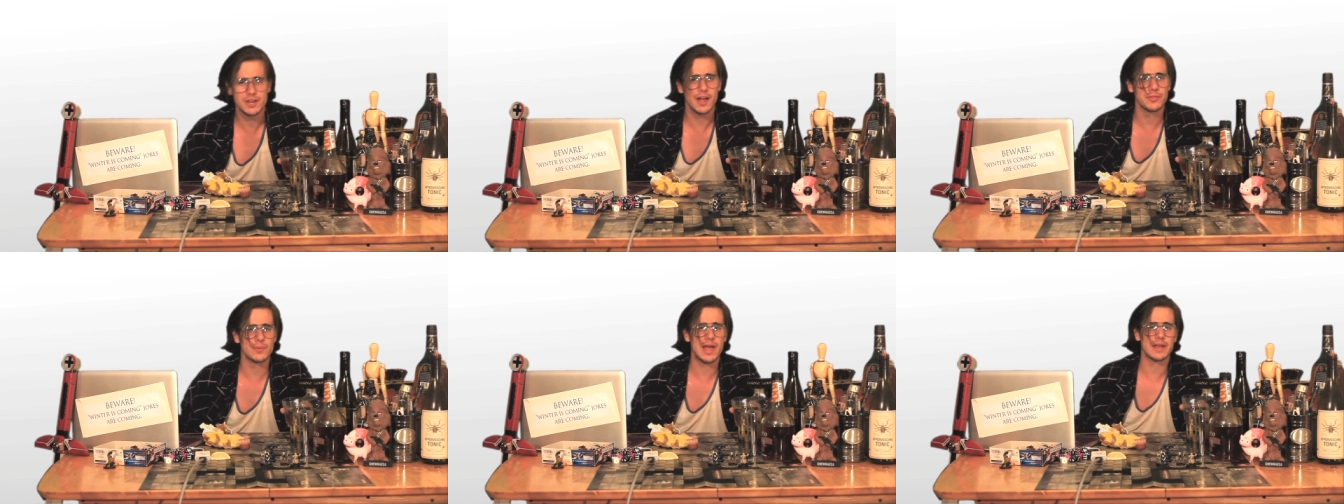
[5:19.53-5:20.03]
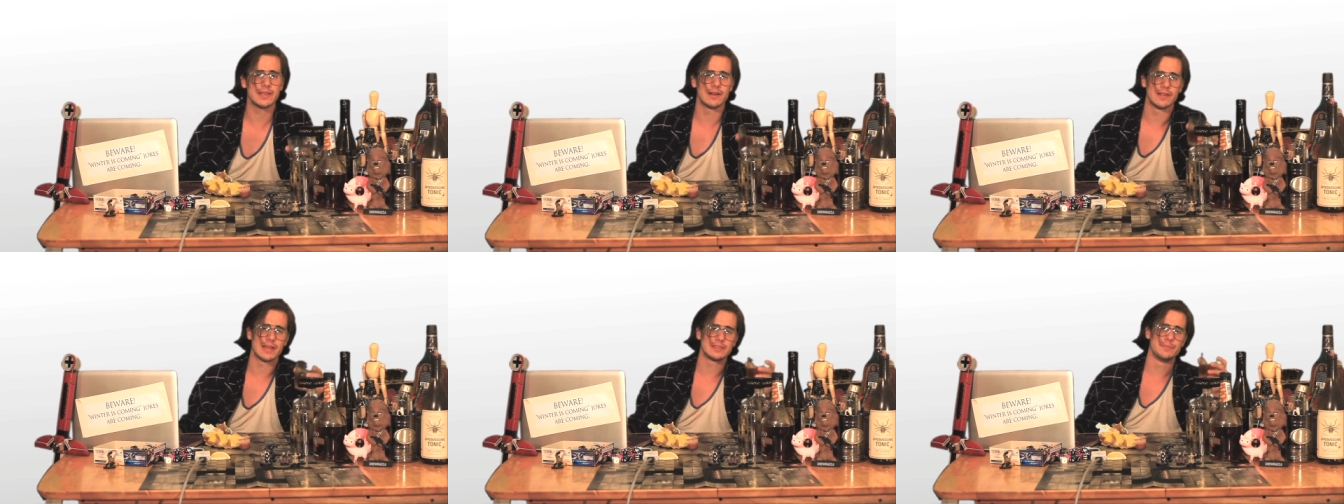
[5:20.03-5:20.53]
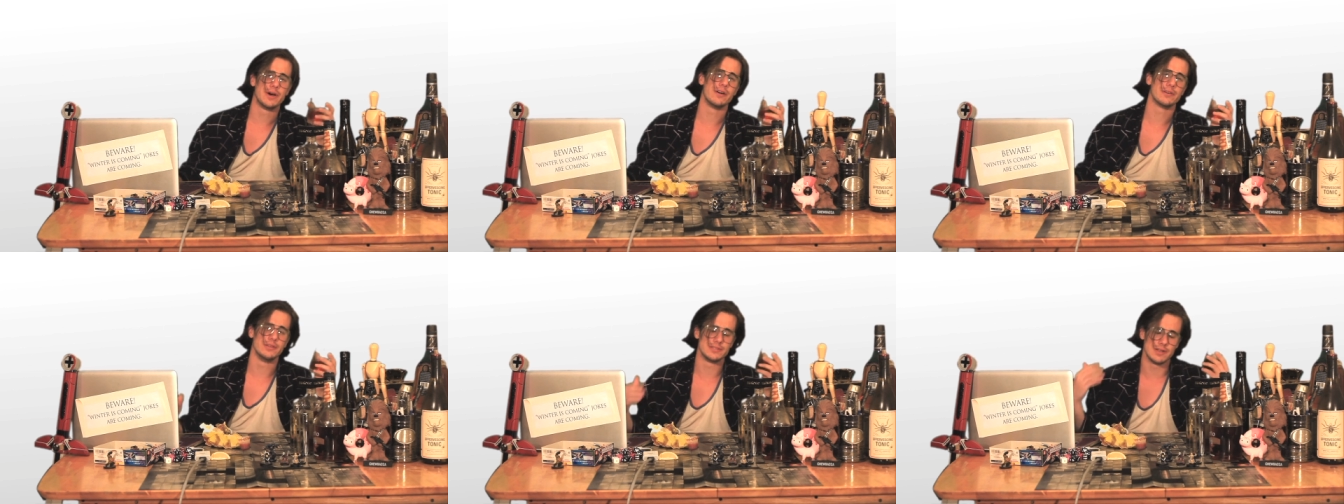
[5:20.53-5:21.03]
Dothraki are like the
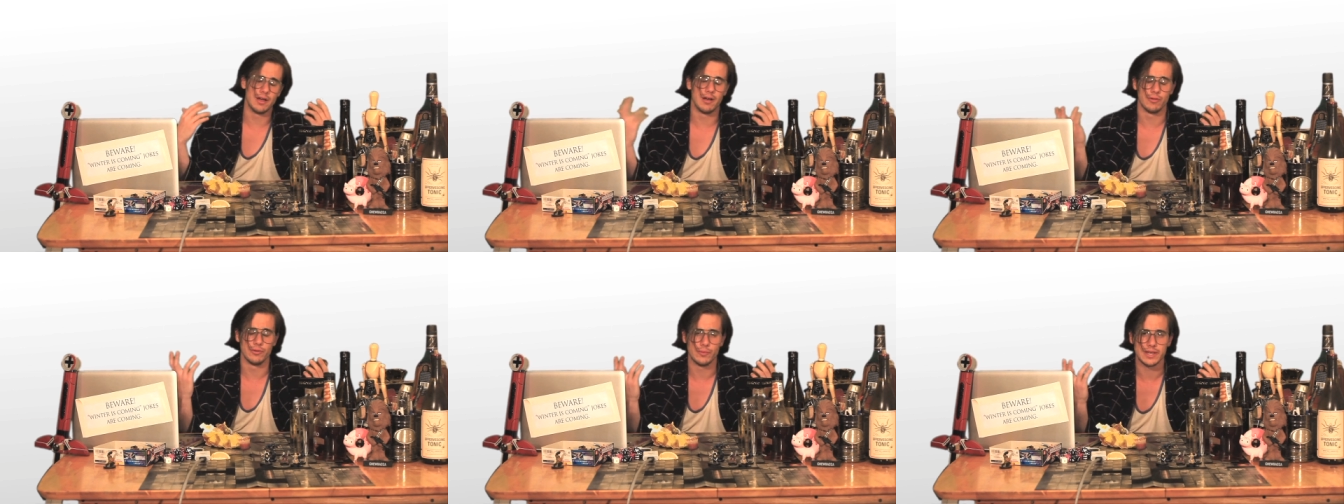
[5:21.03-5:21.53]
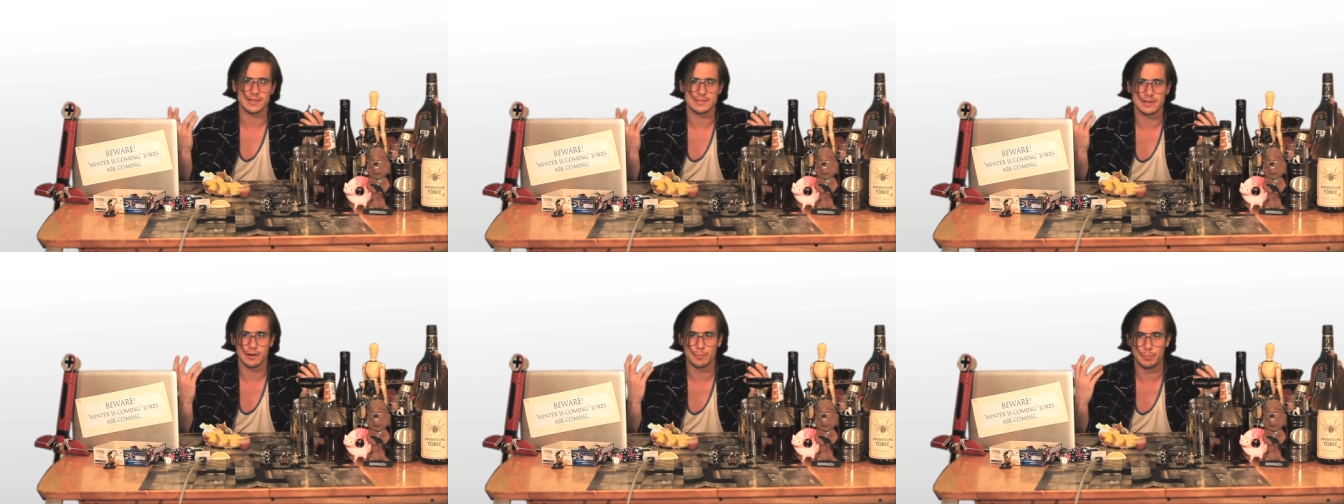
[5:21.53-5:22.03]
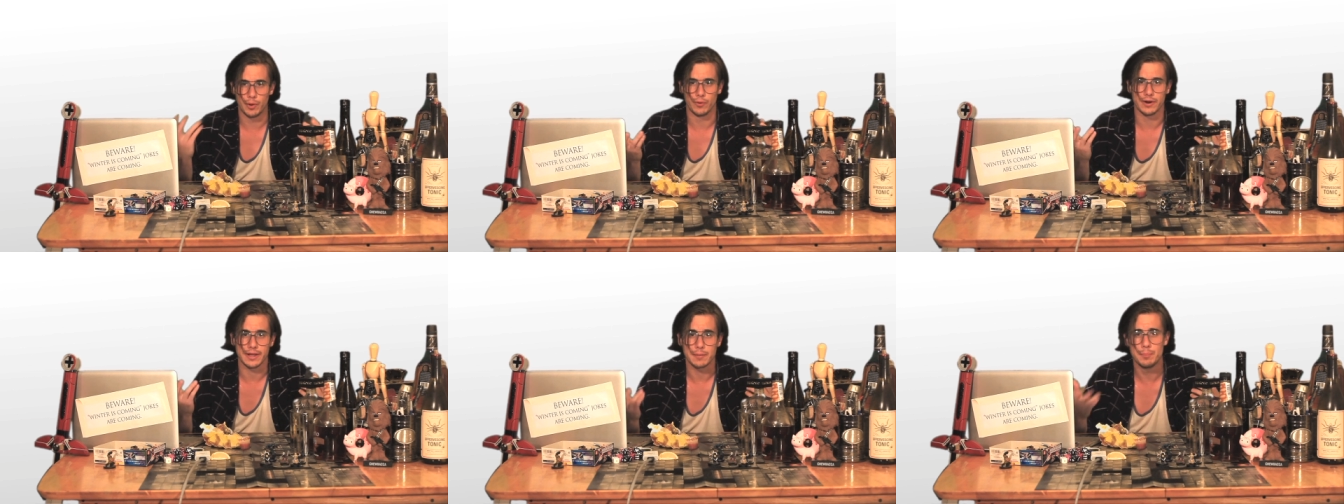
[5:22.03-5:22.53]
Mongols in all the ways that are boring.